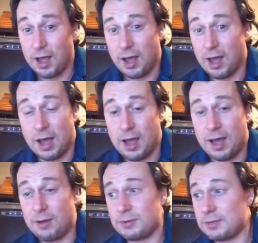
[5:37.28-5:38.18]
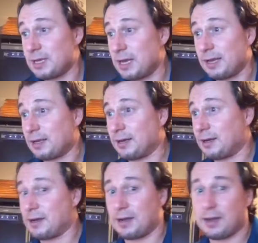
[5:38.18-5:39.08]
I was like,
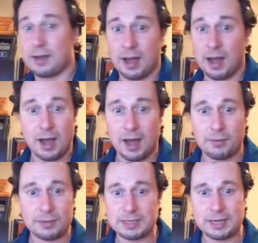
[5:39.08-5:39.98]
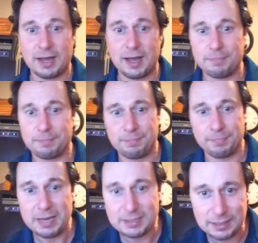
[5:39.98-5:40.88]
I
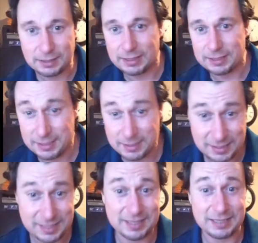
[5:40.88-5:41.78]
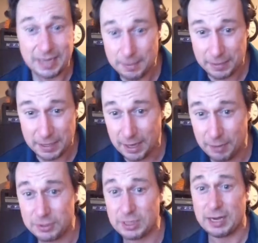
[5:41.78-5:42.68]
basically didn't sleep, and
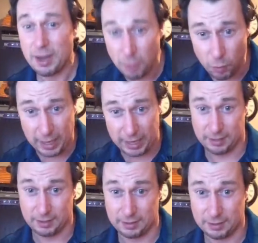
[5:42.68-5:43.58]
I'm awake,